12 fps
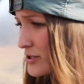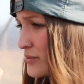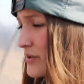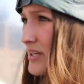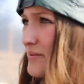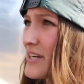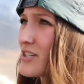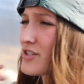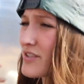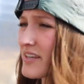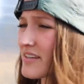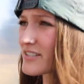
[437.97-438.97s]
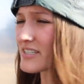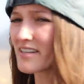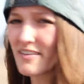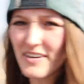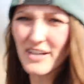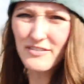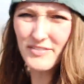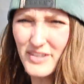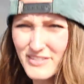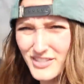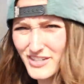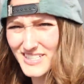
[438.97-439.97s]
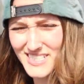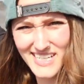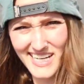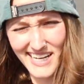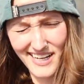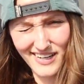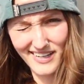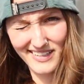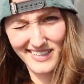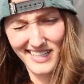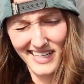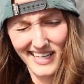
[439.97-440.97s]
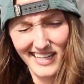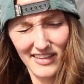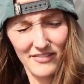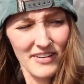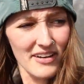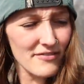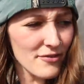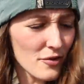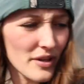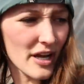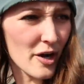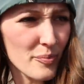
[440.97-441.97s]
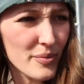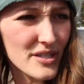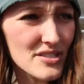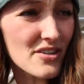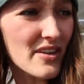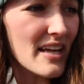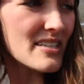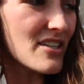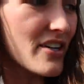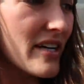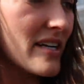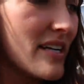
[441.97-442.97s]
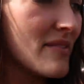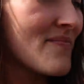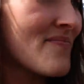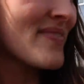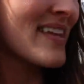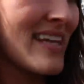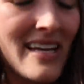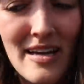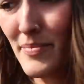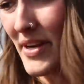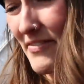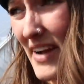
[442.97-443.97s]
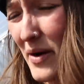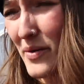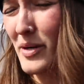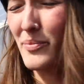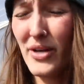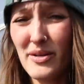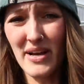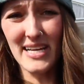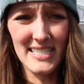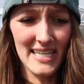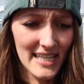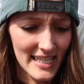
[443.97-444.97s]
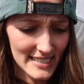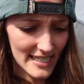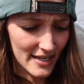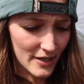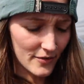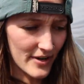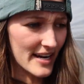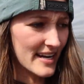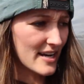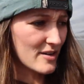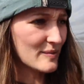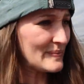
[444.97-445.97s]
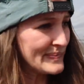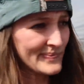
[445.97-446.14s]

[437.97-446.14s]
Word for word: just wanting to make sure that there's enough airflow. As you can see here, the vent fully open, so that's good. But if I were to bring my seedlings out here right now,